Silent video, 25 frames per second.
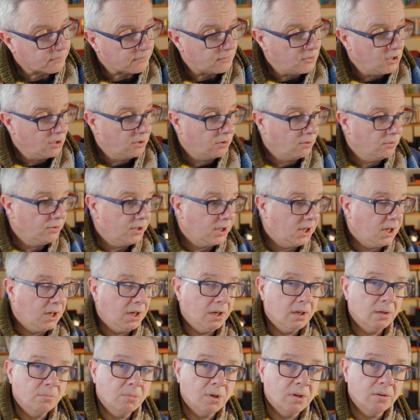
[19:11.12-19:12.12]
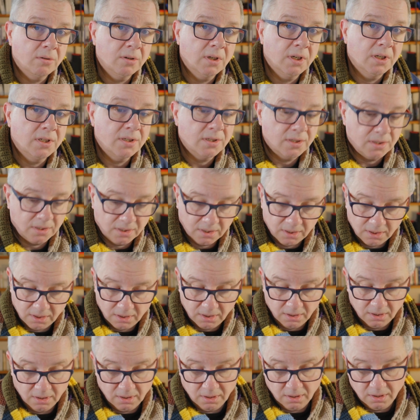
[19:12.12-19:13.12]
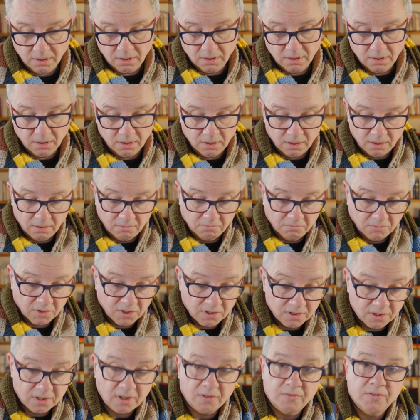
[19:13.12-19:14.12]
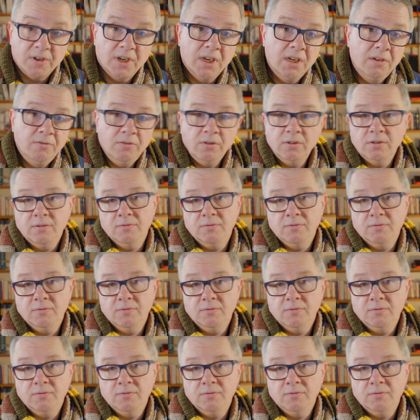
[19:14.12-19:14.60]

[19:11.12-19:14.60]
All they care about is survival